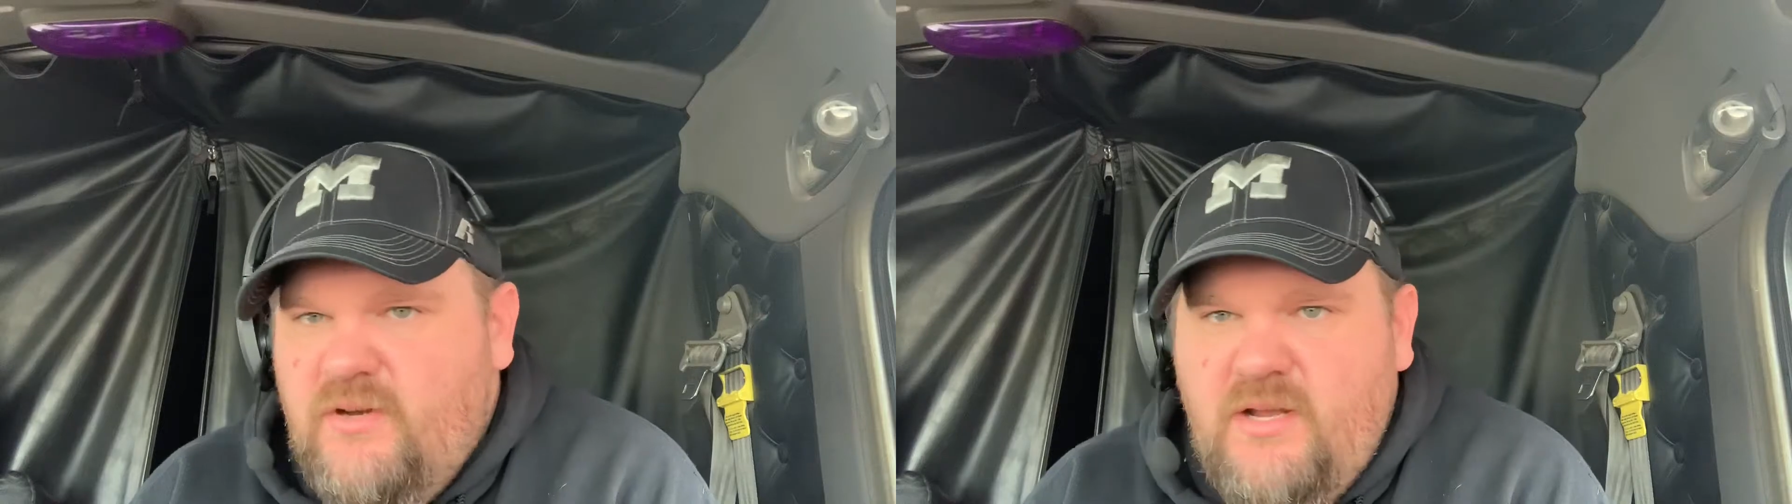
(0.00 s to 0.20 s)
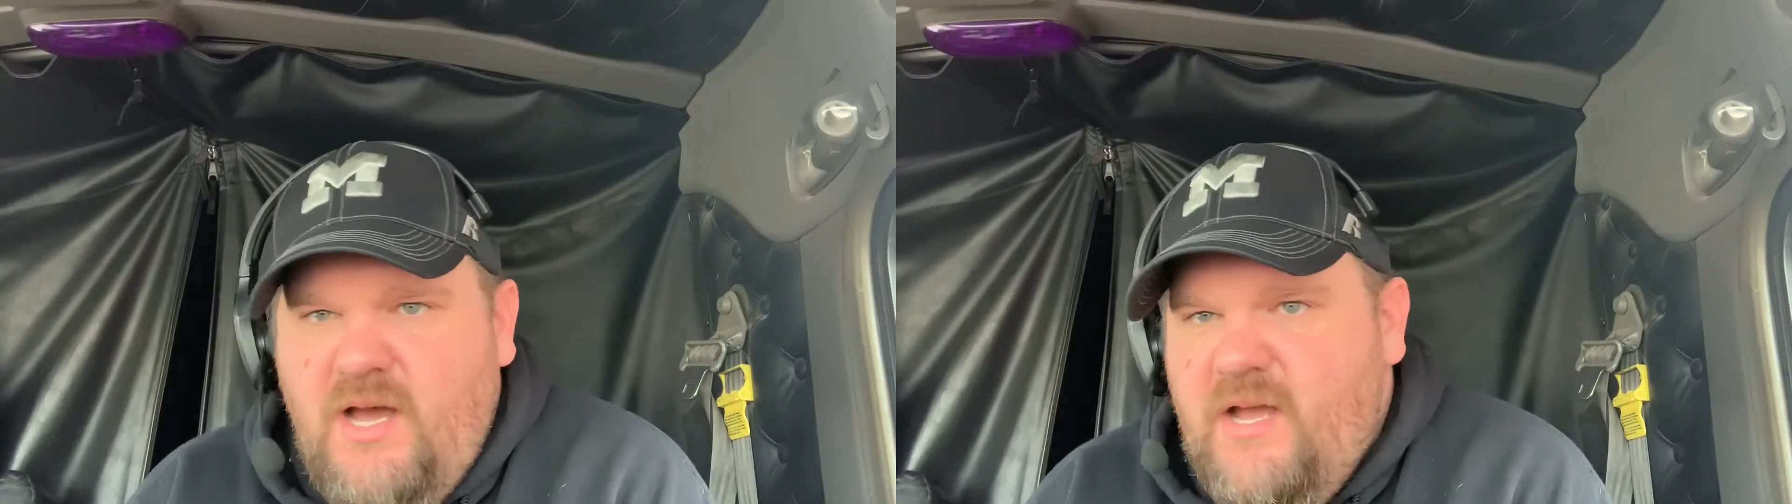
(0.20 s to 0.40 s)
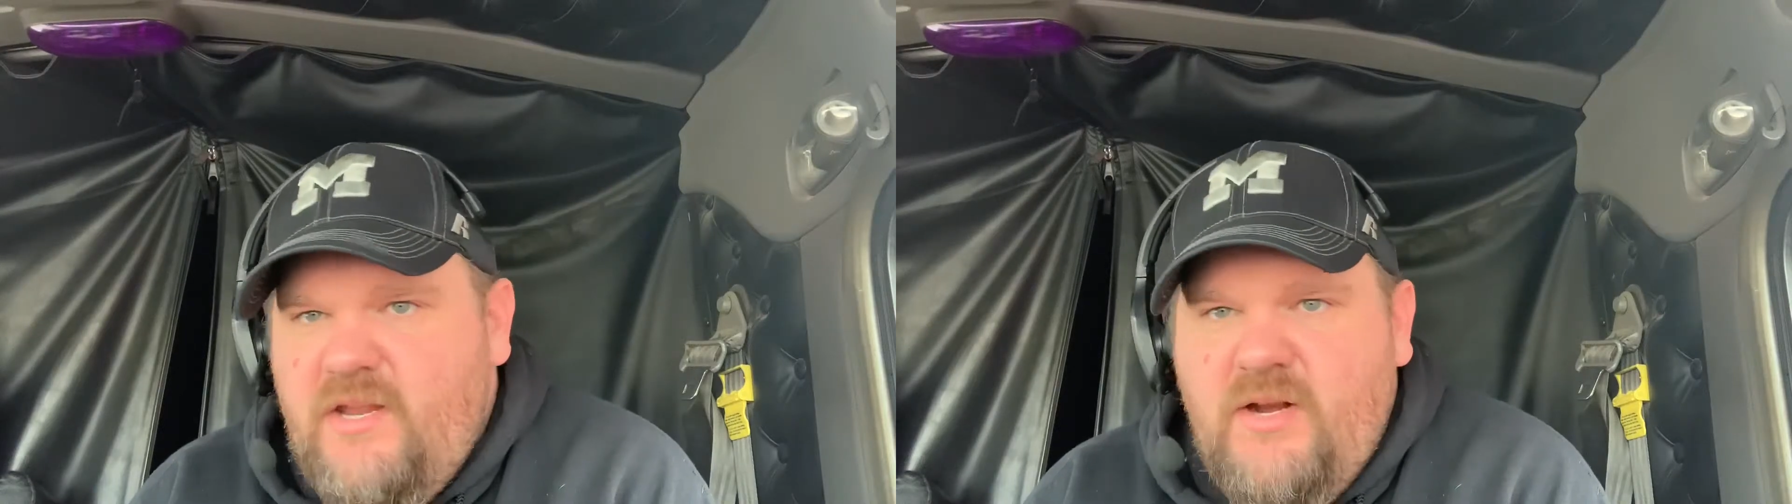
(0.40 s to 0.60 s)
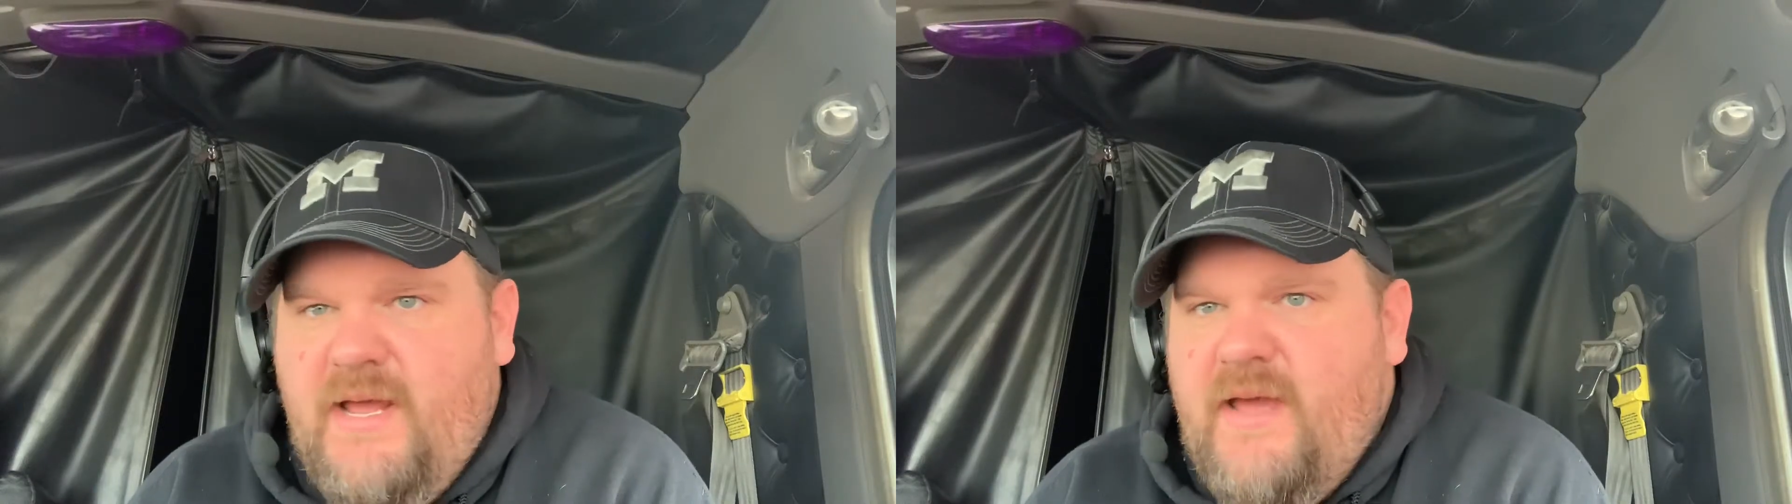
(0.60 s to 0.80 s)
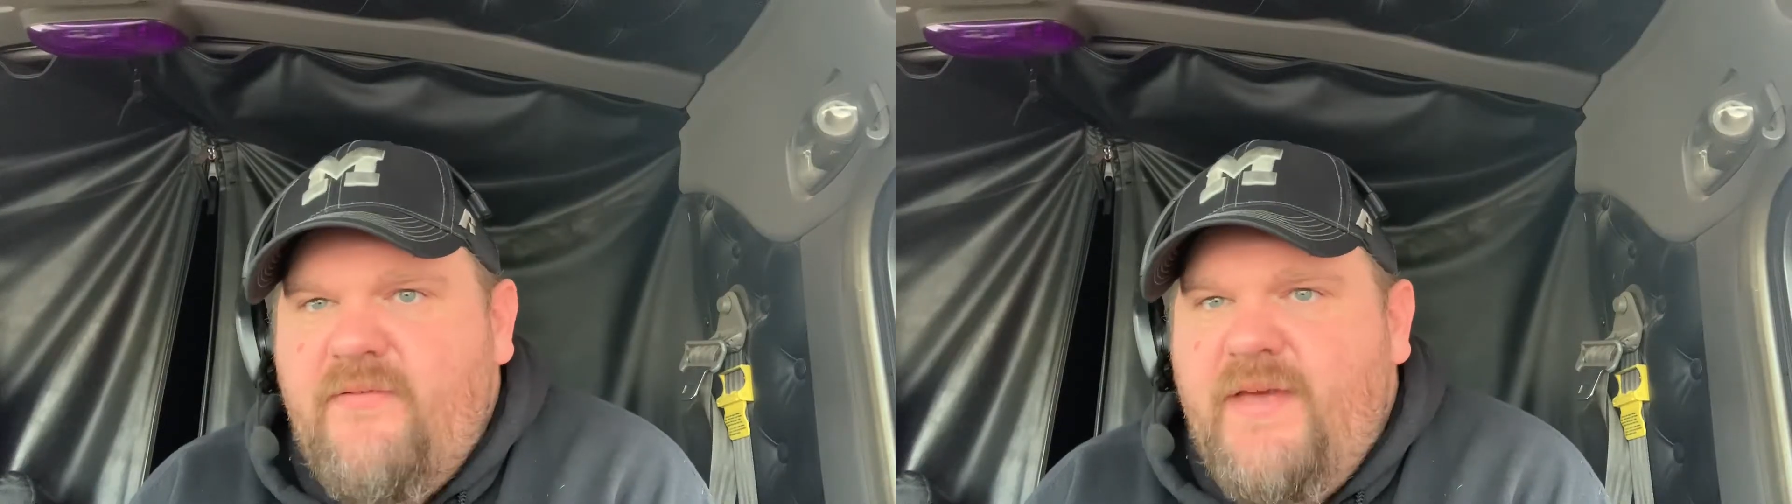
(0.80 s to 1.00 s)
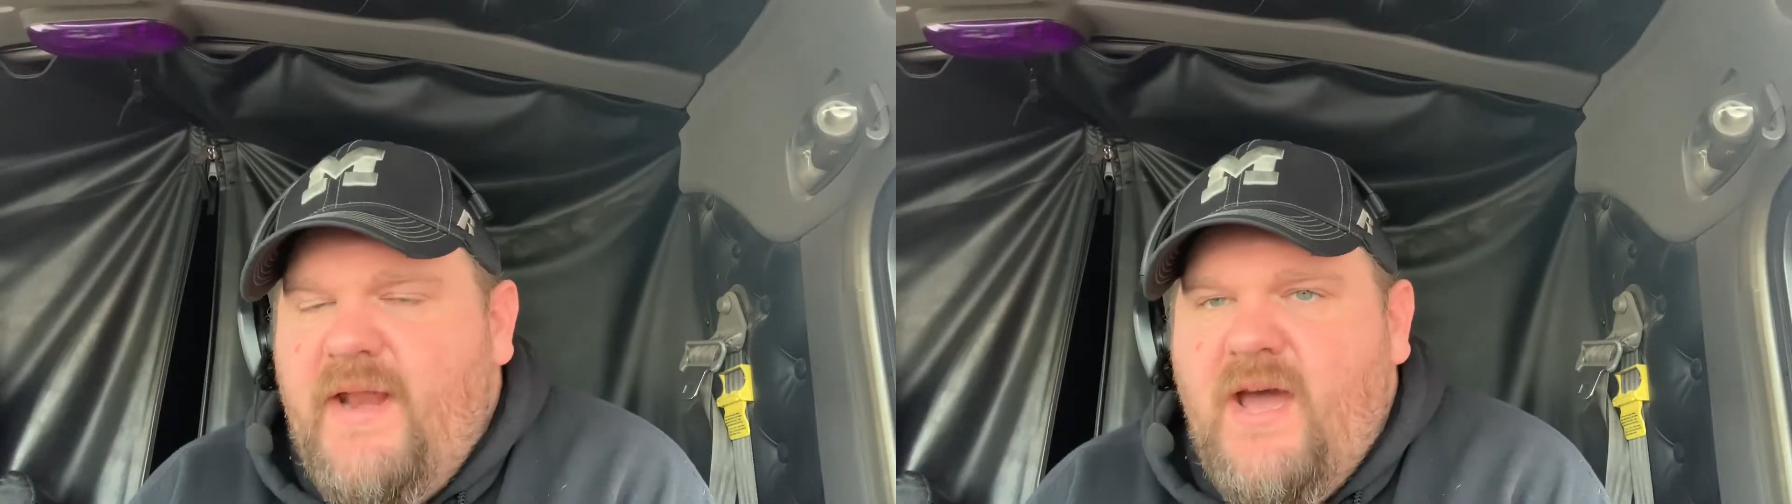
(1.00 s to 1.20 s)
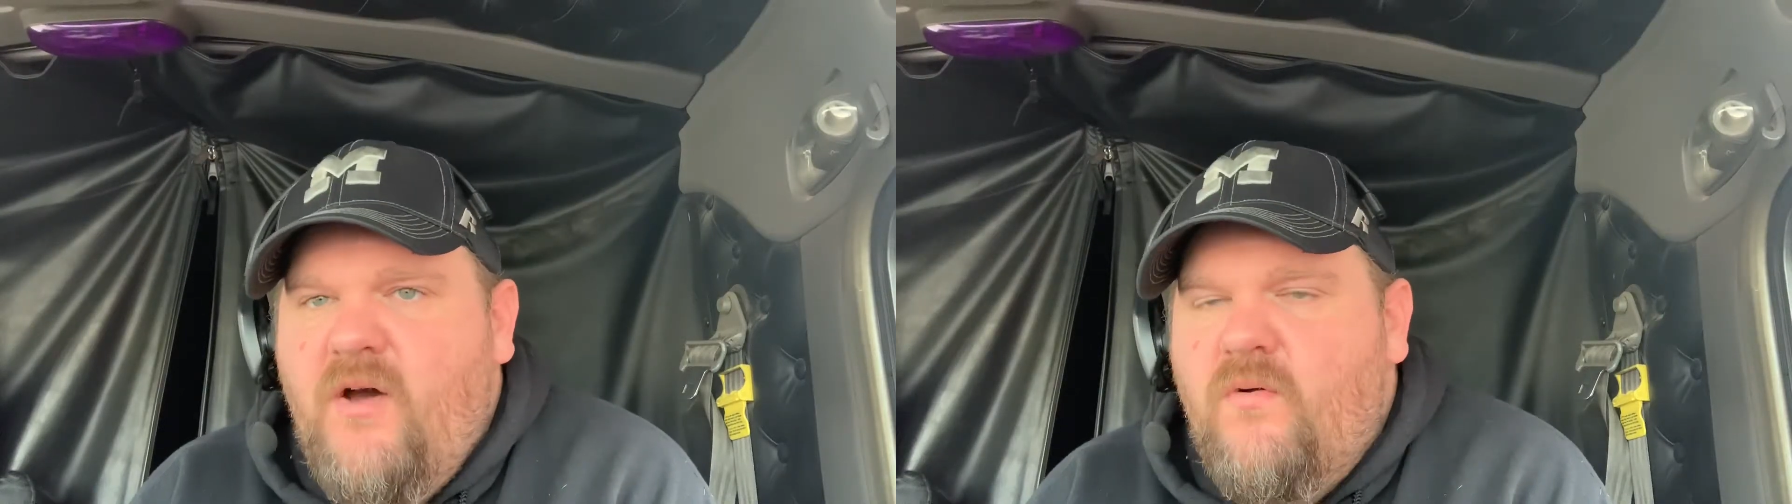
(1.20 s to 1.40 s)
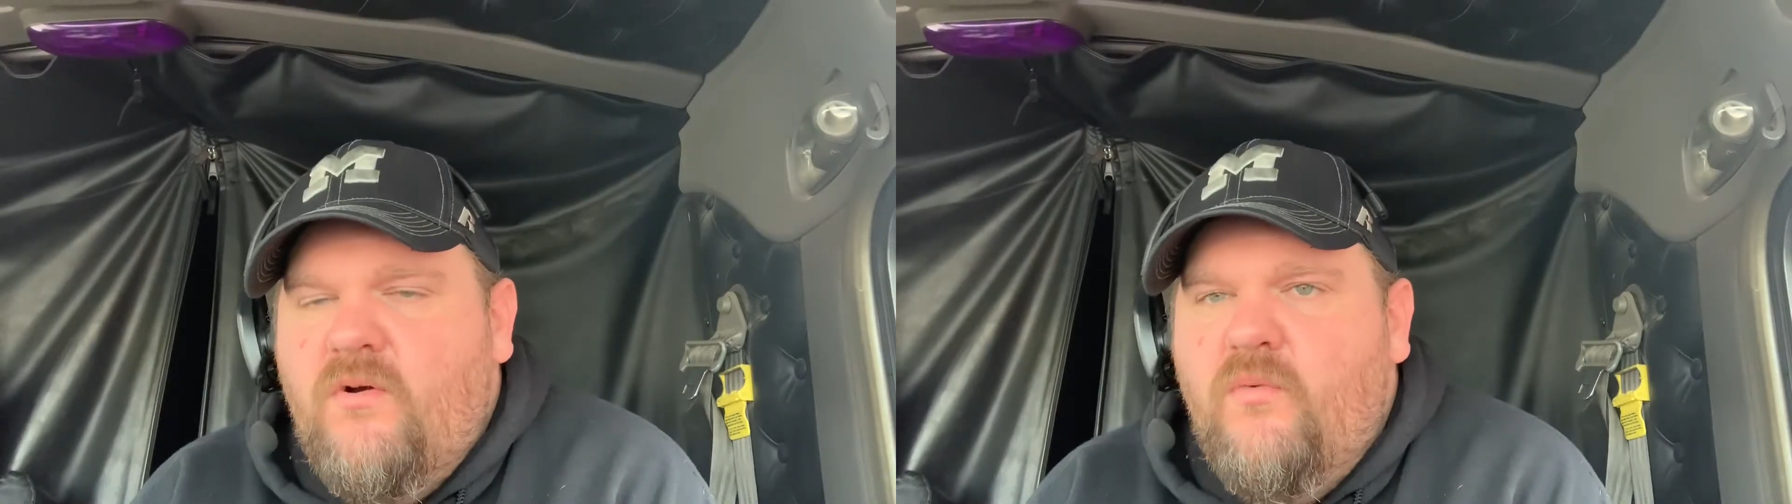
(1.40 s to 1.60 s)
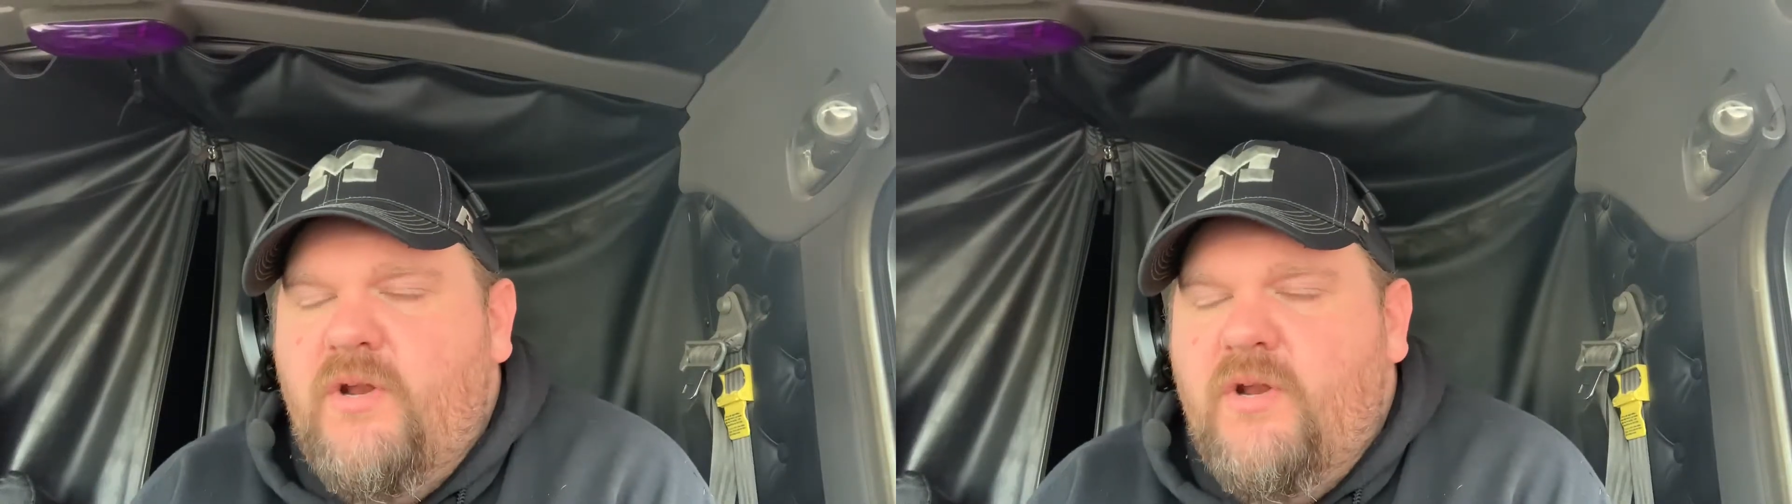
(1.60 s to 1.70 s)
don't have that hour or